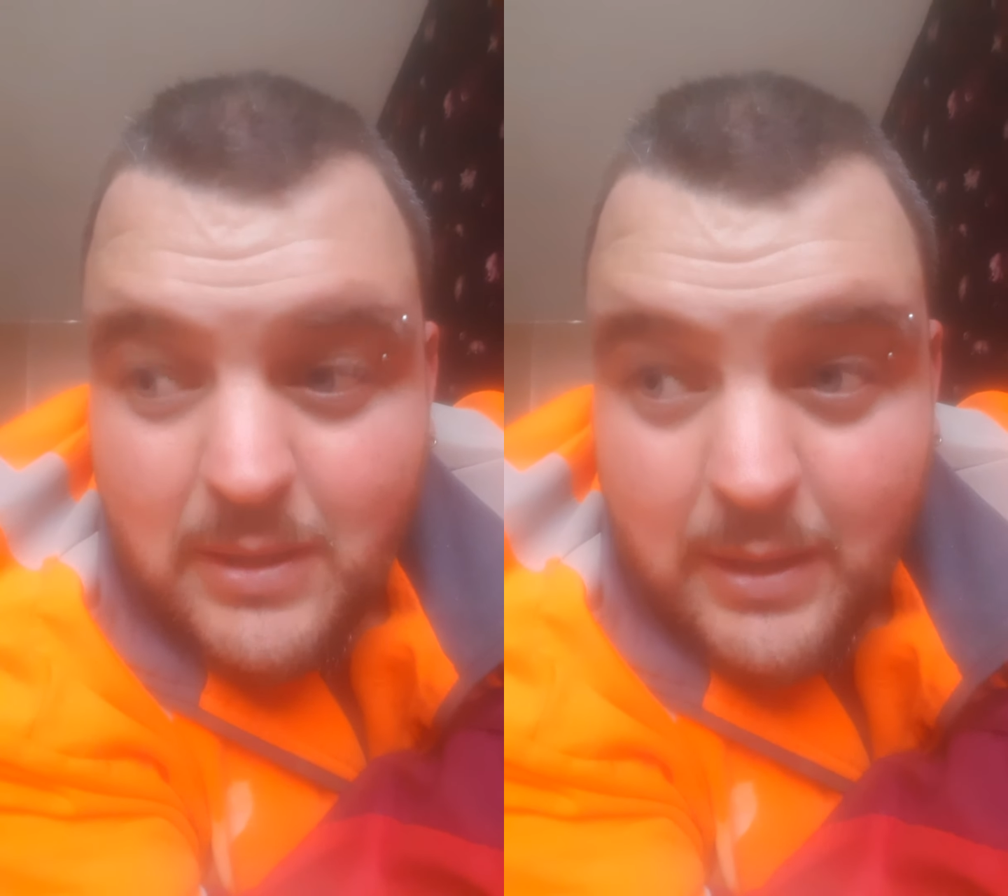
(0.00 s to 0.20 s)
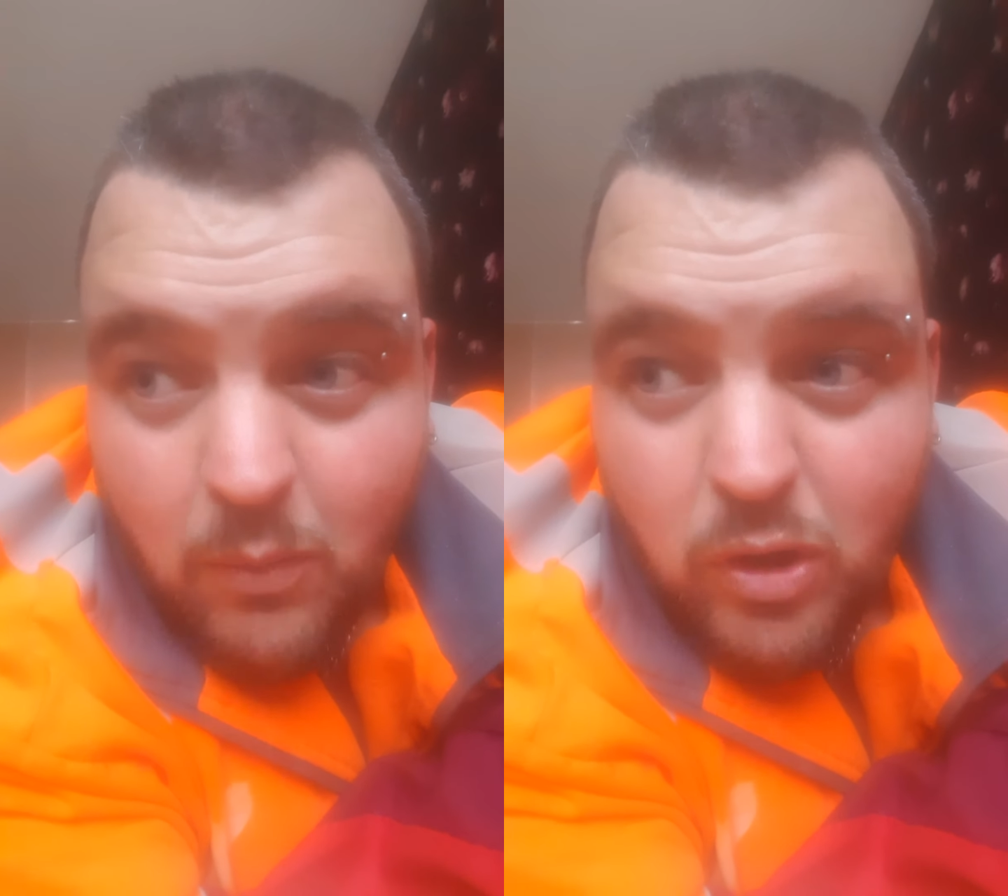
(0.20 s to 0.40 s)

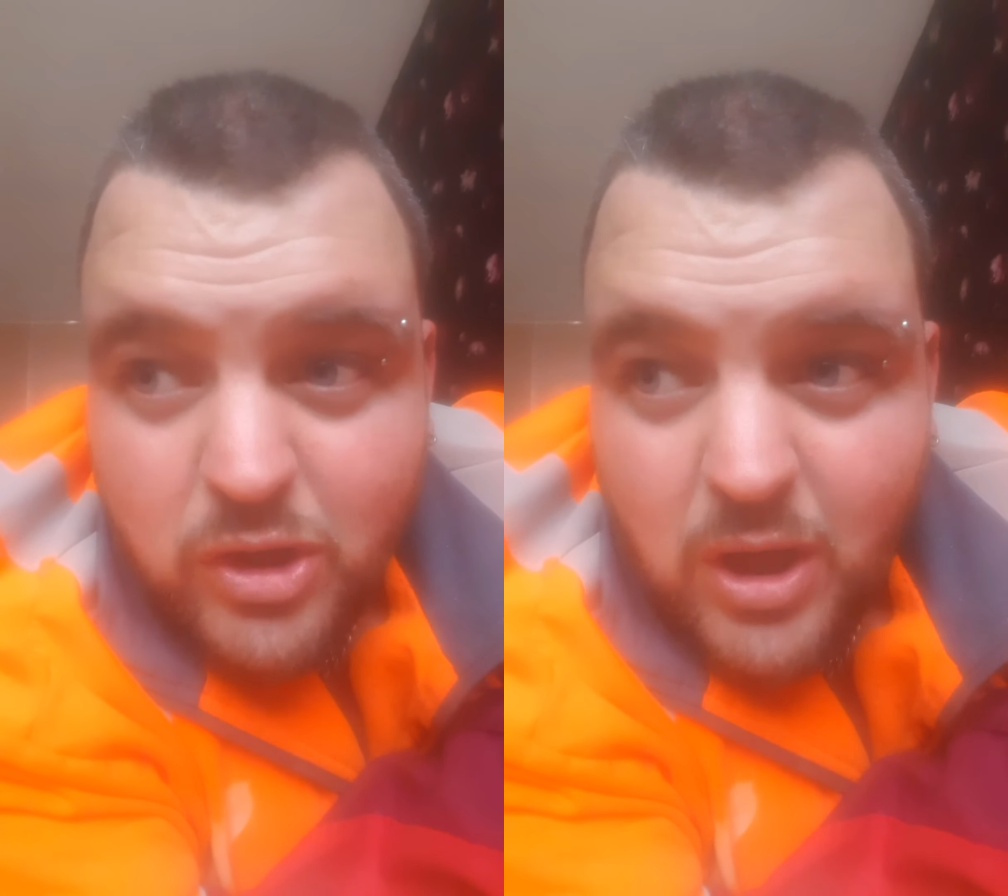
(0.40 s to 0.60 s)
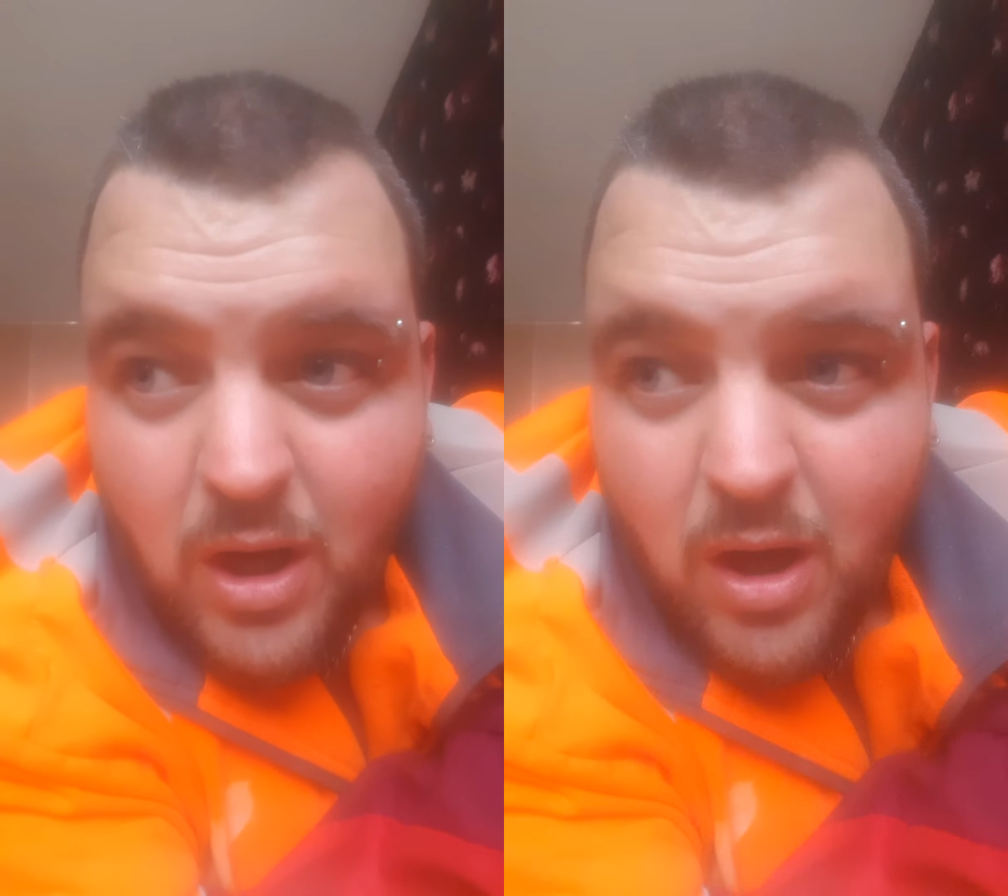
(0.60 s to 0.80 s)
So I
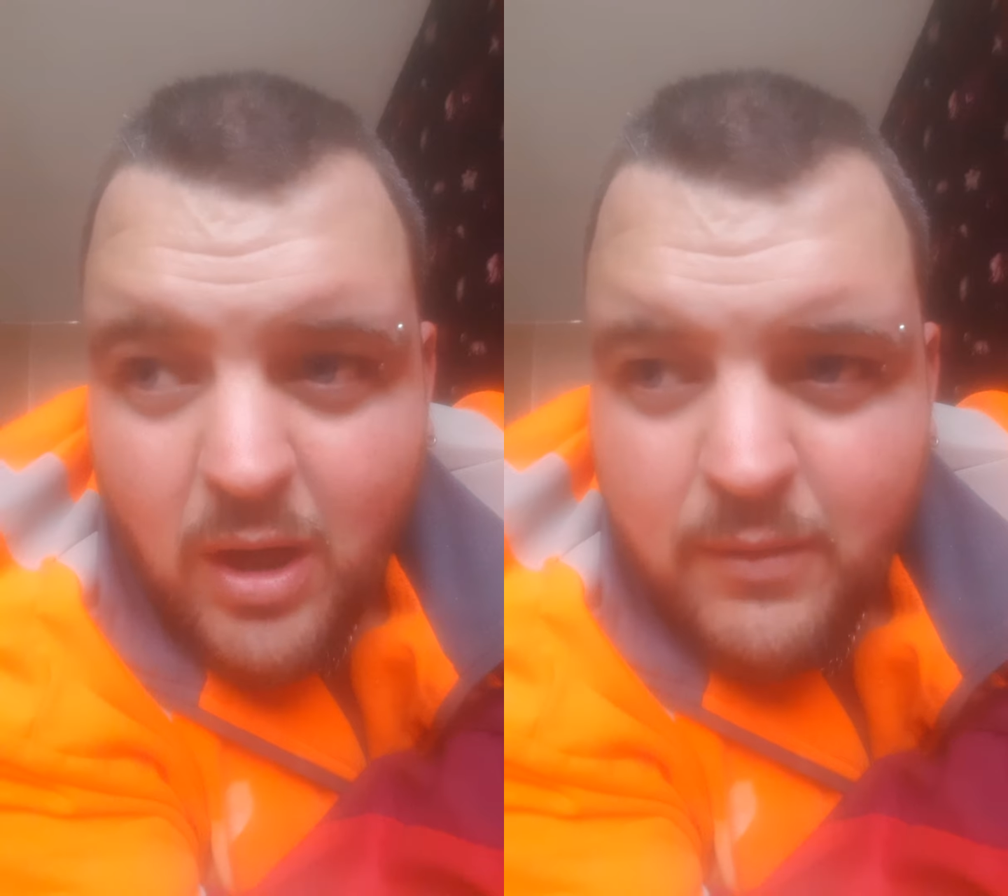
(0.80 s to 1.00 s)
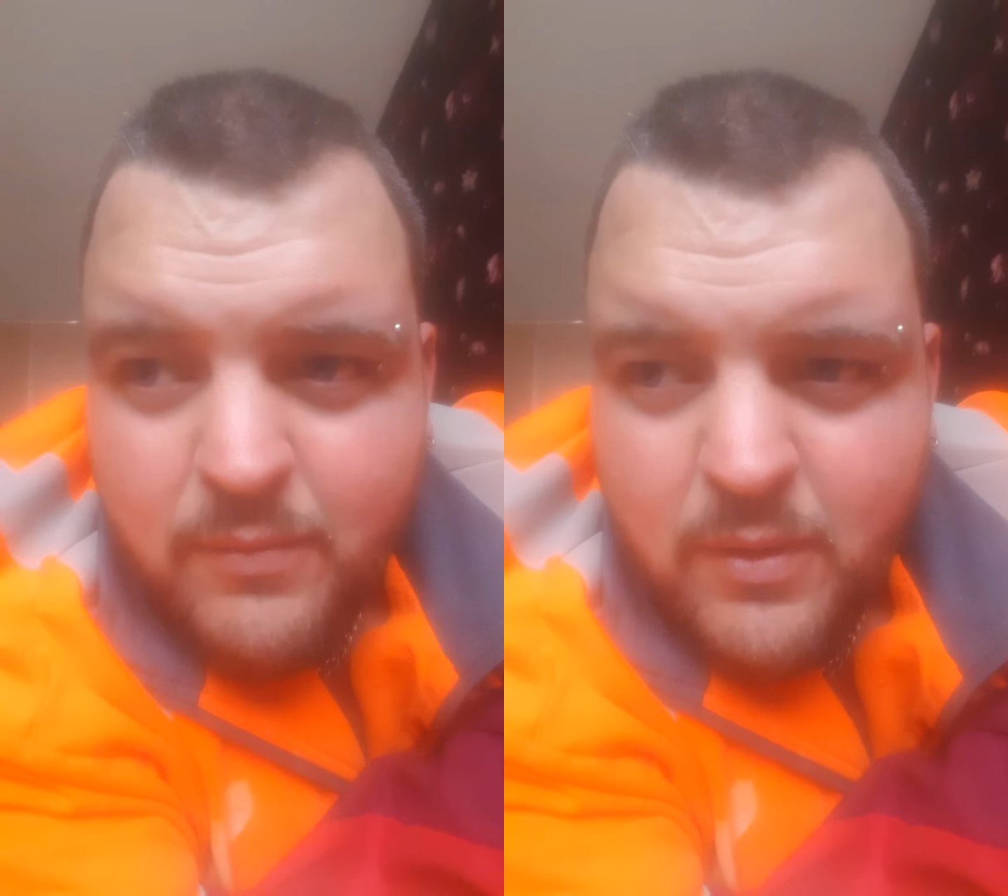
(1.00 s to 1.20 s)
watched it
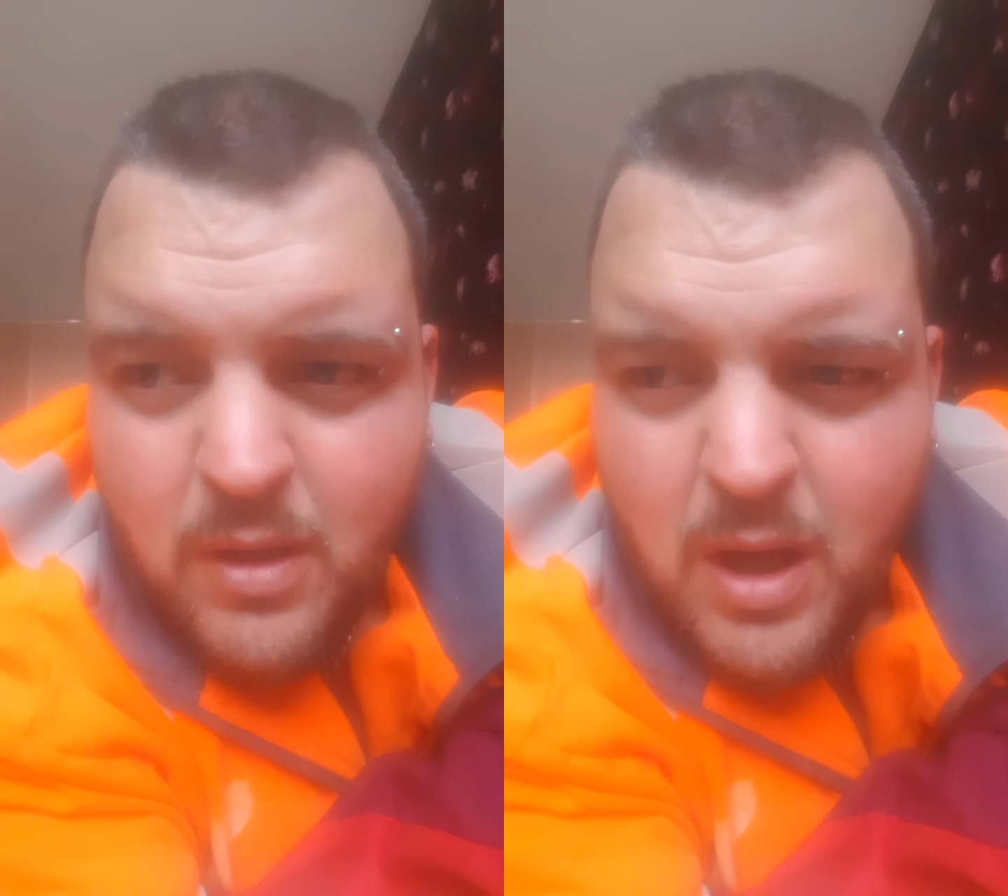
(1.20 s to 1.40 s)
live.